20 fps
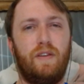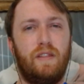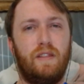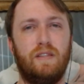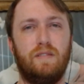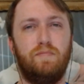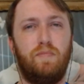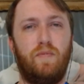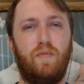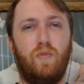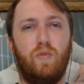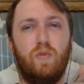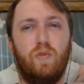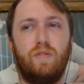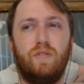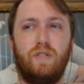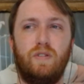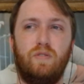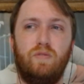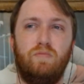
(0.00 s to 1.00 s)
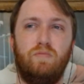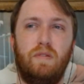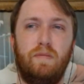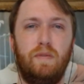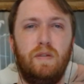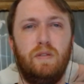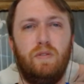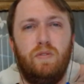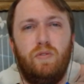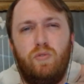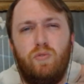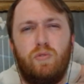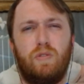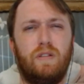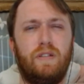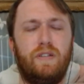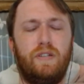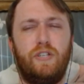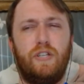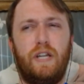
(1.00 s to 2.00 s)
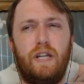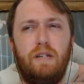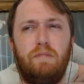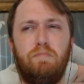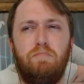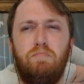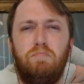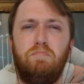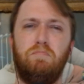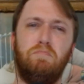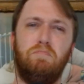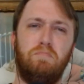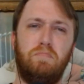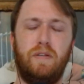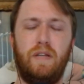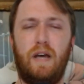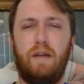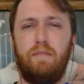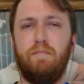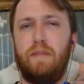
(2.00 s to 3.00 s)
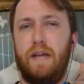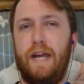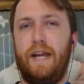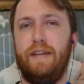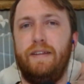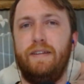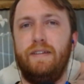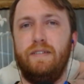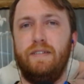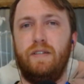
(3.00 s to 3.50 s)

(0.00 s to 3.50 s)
like this before, so maybe a little cliche, but not bad.